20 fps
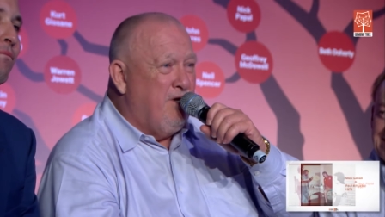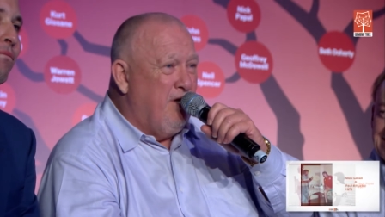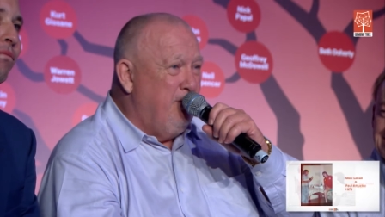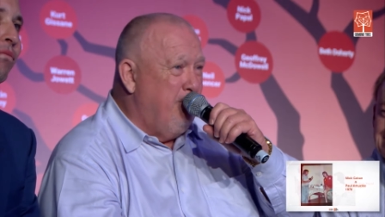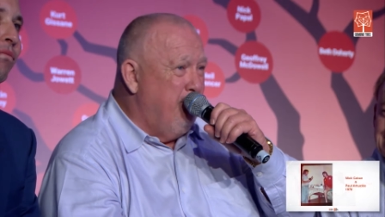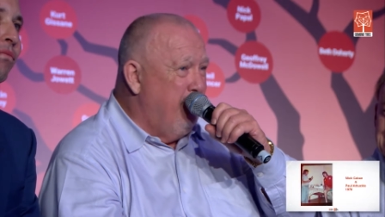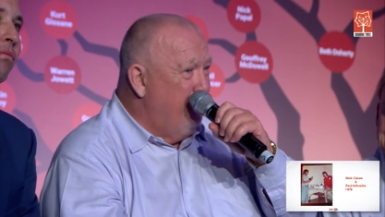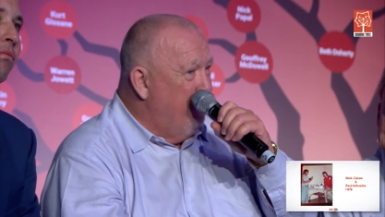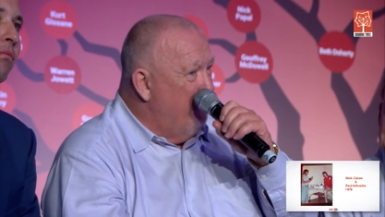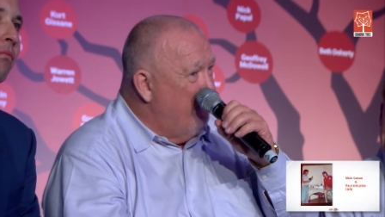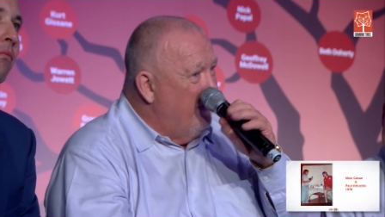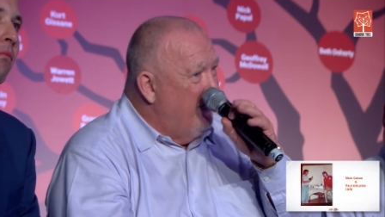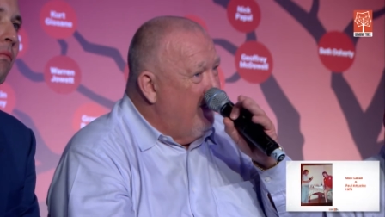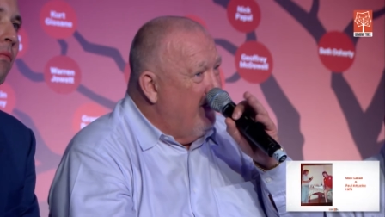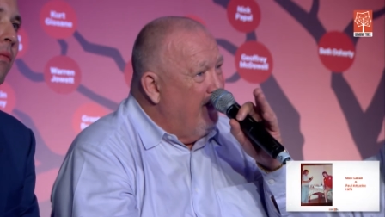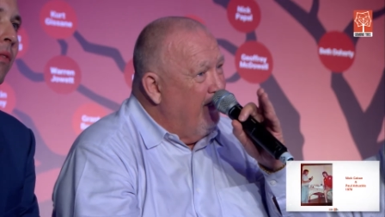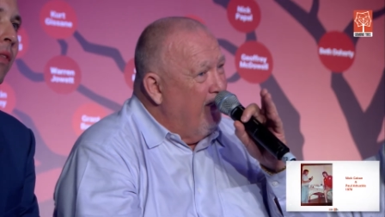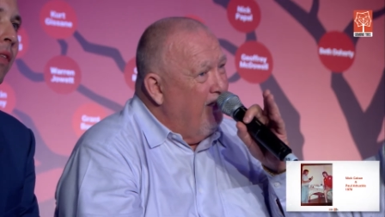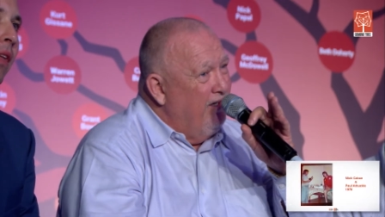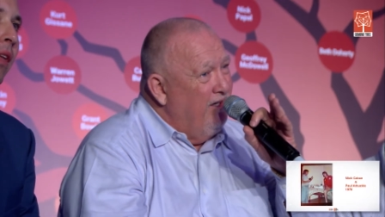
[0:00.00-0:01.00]
Can you move them
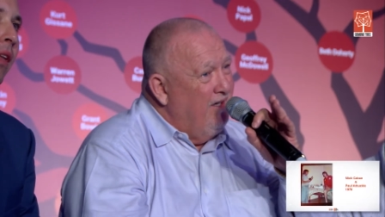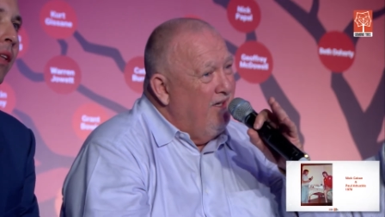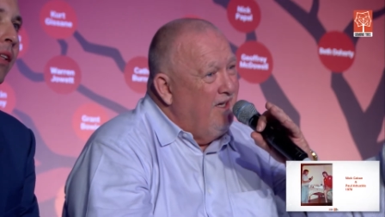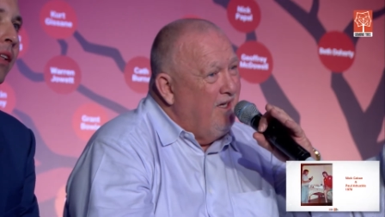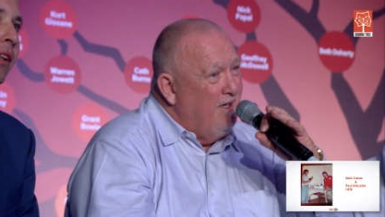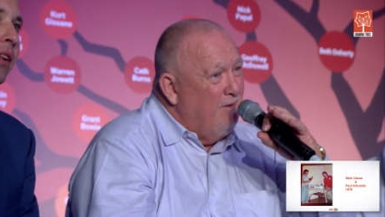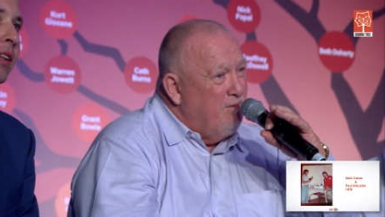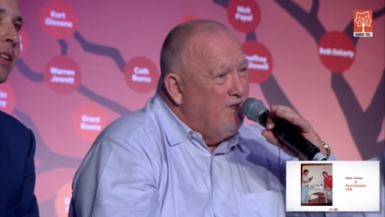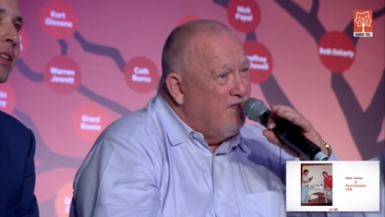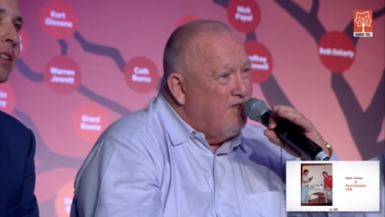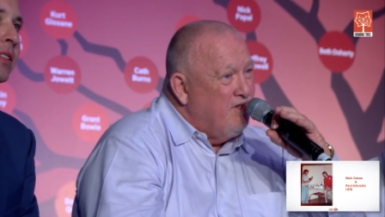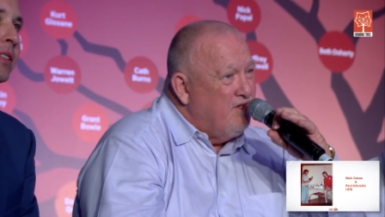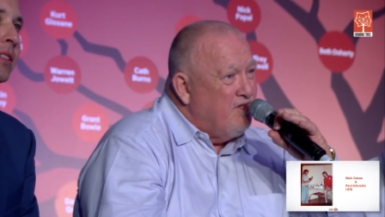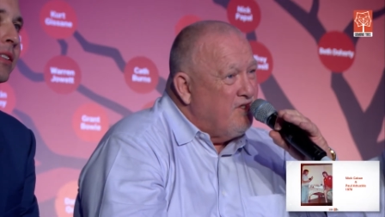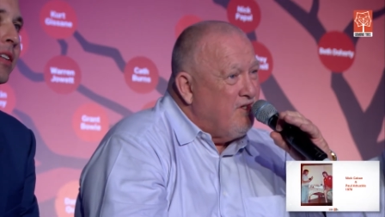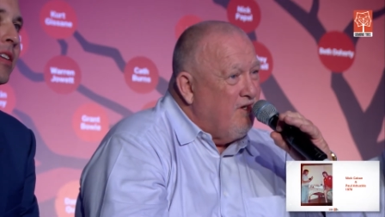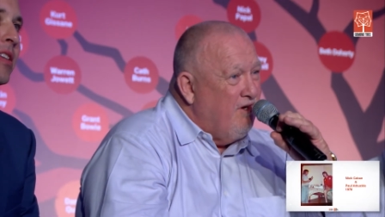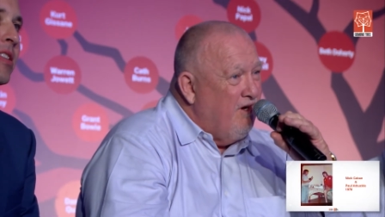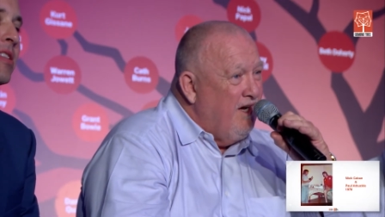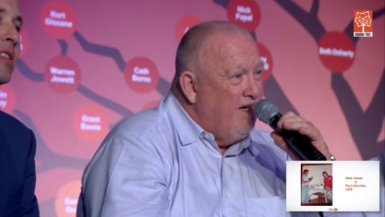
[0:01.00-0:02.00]
around a little bit to the
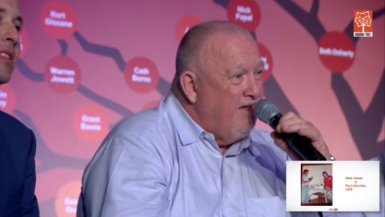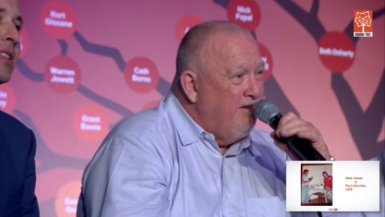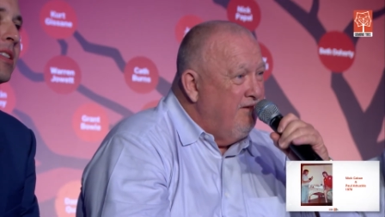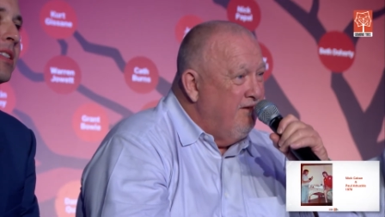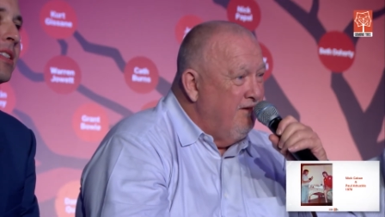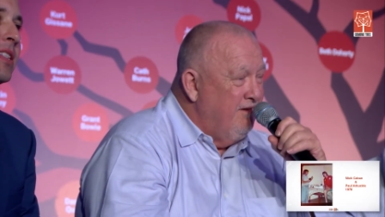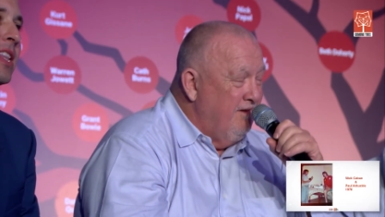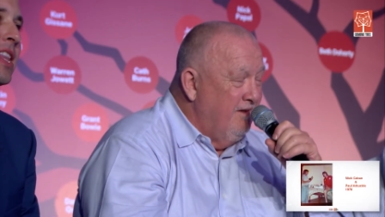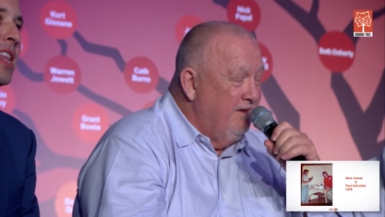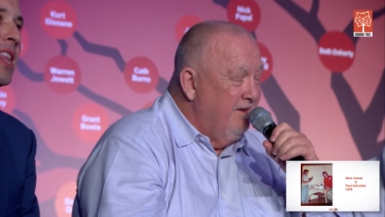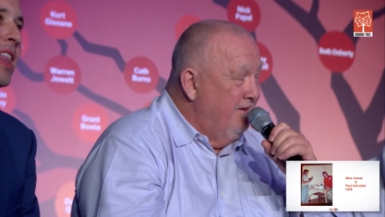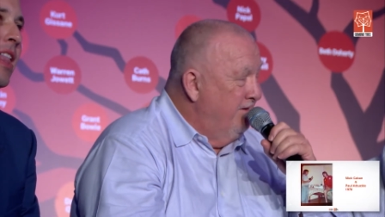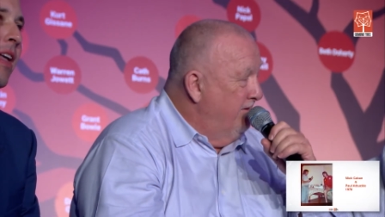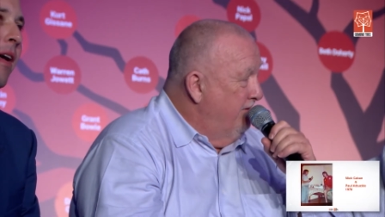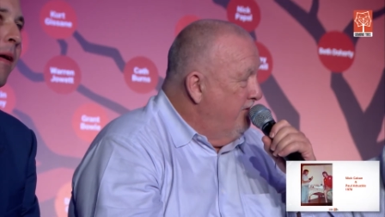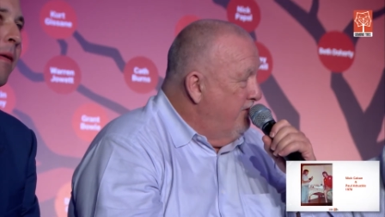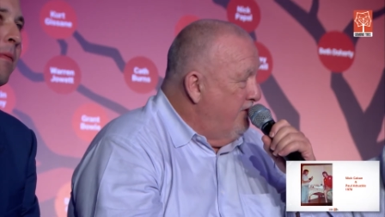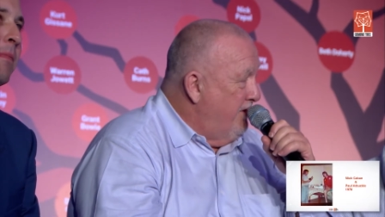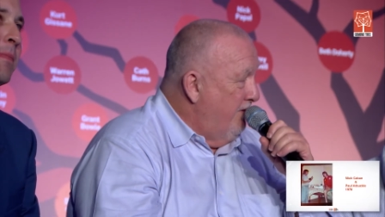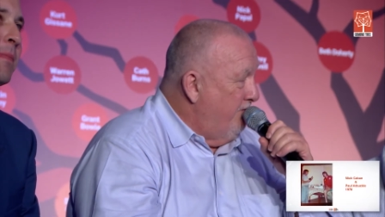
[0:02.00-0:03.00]
side?
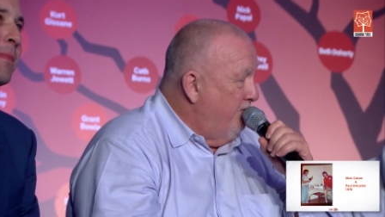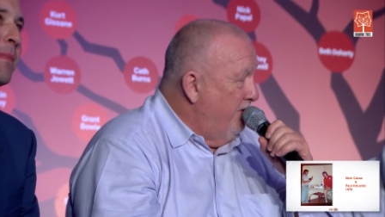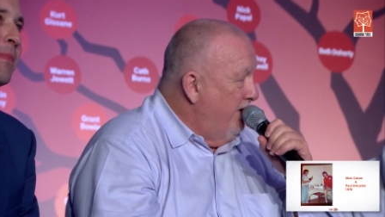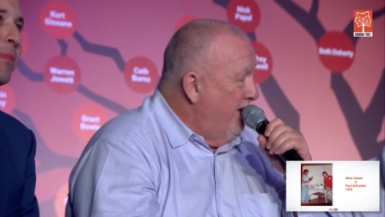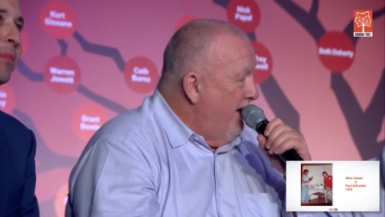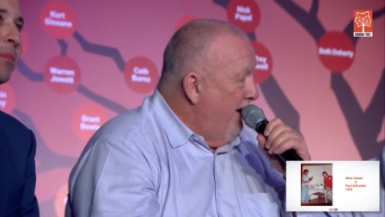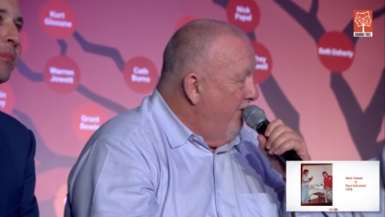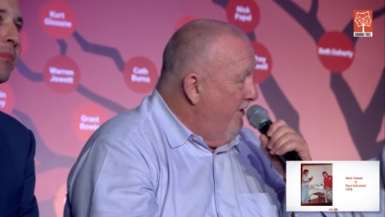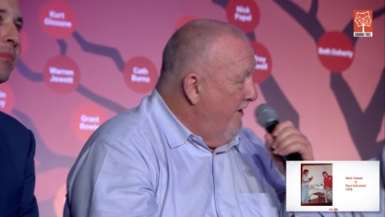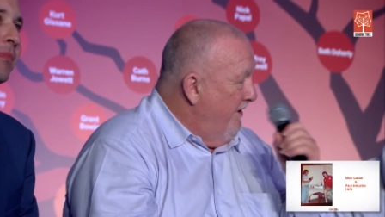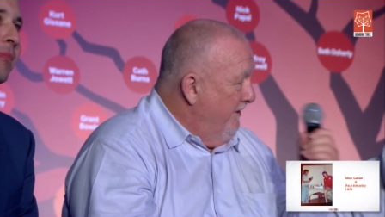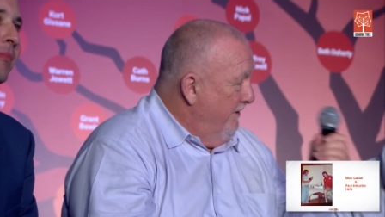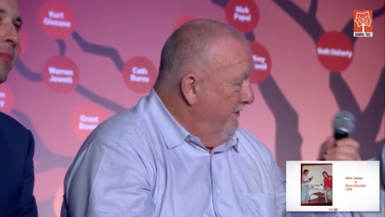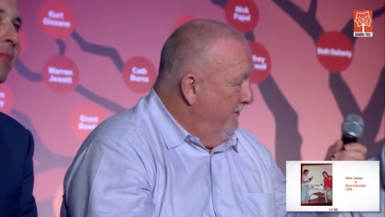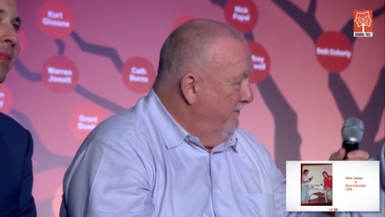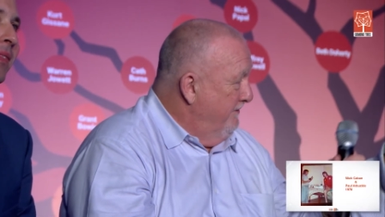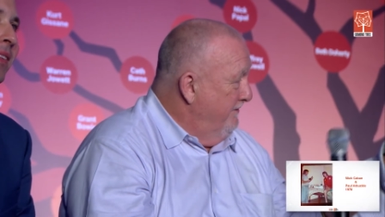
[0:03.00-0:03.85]
Yeah. Jeffrey, carry on.